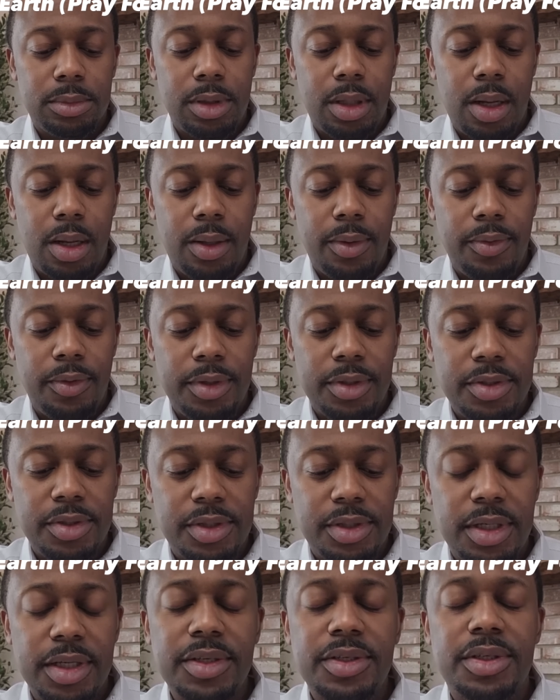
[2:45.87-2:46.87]
On the
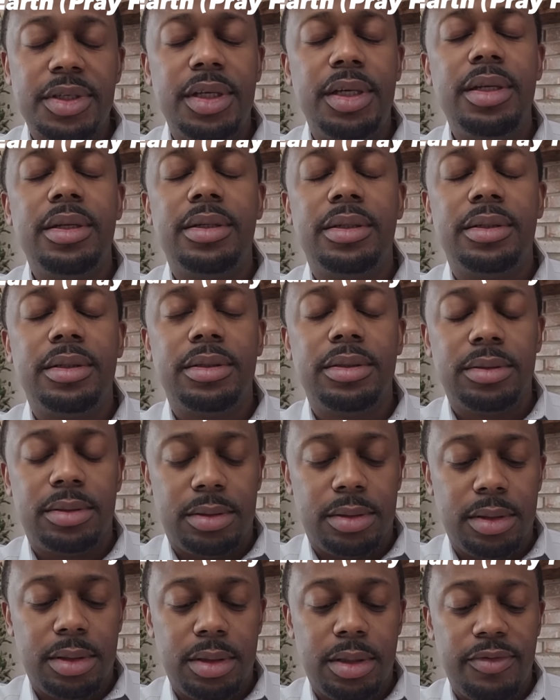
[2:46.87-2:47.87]
16th
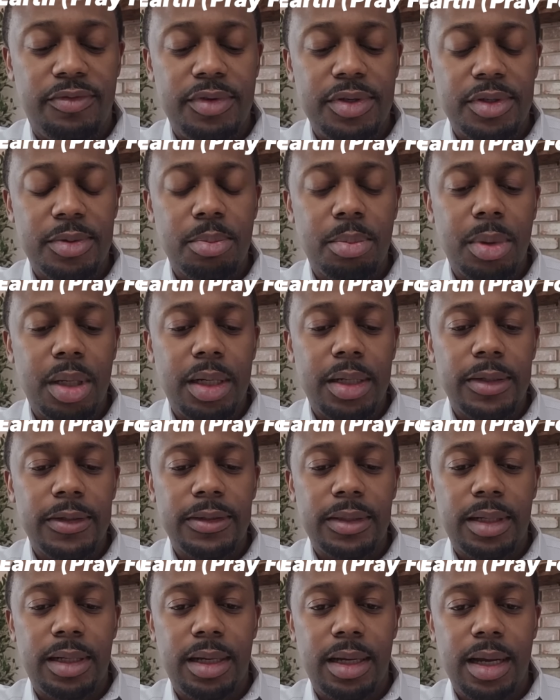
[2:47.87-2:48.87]
of this month,
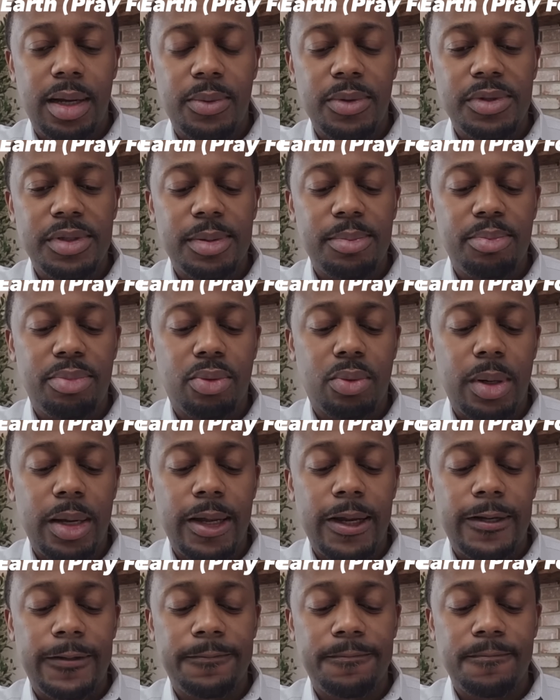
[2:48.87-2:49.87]
I was in
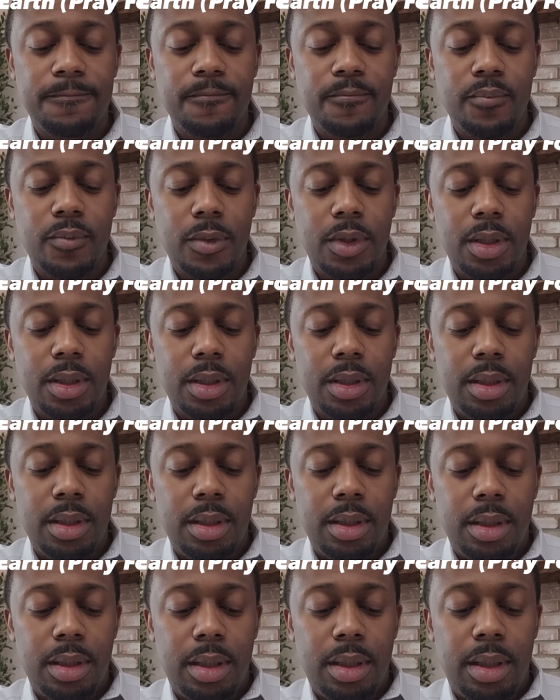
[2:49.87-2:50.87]
prayer.
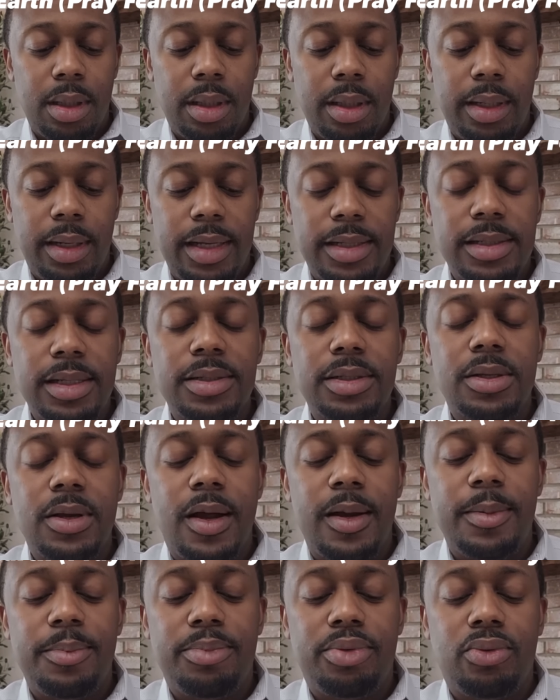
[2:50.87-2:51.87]
And as I
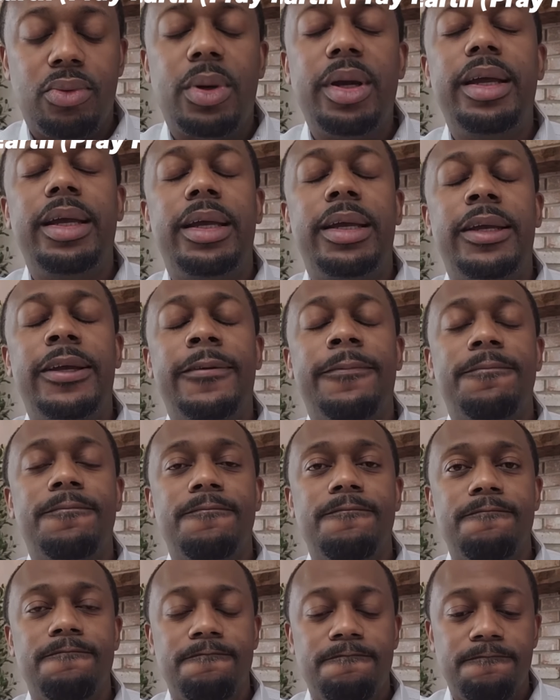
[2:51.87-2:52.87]
started praying,
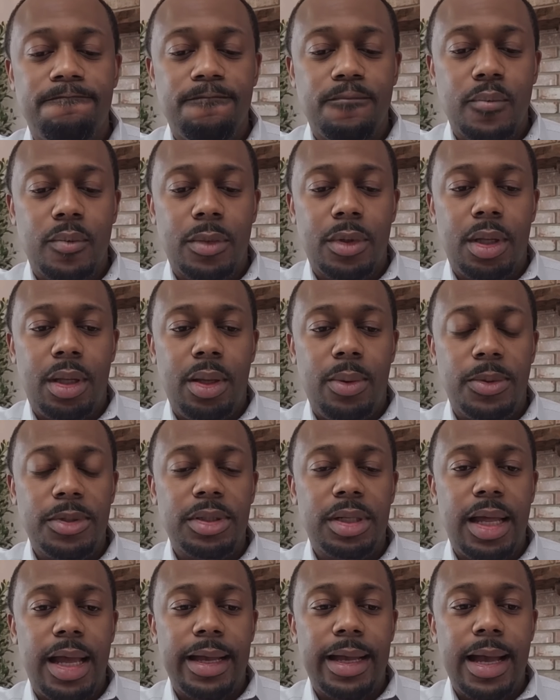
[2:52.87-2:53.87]
it was
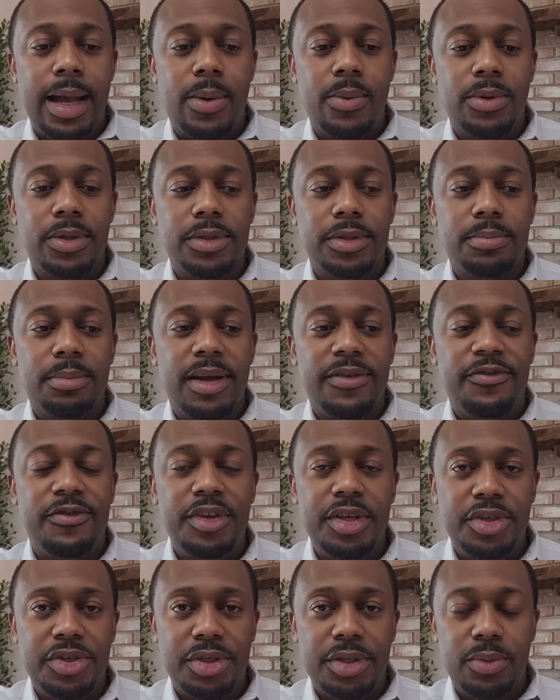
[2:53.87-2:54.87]
like my
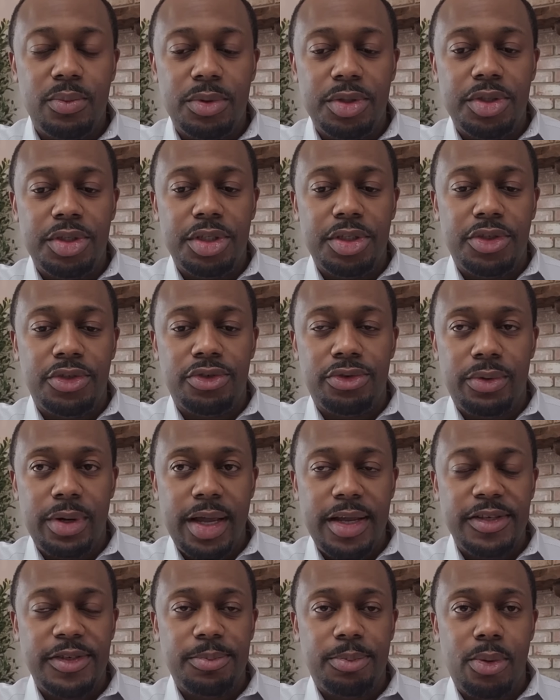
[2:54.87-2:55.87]
vision was just
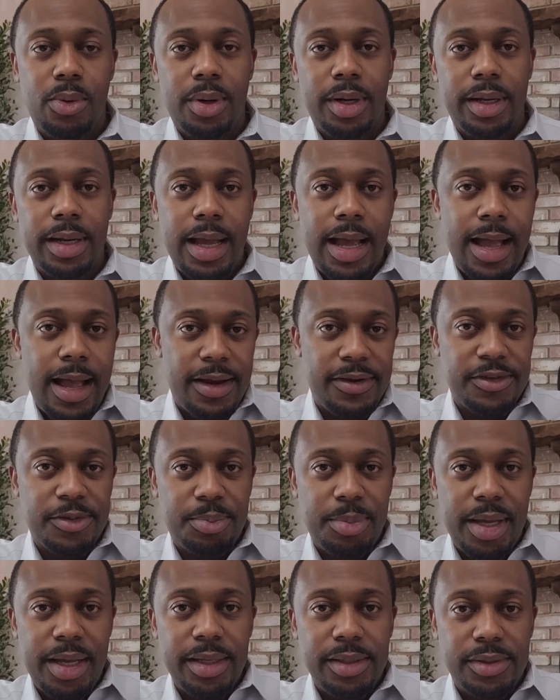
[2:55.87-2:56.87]
transported out of
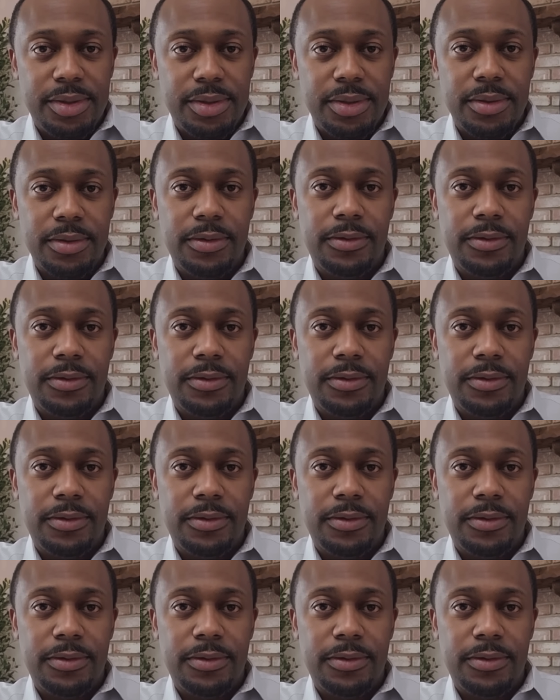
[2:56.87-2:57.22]
space.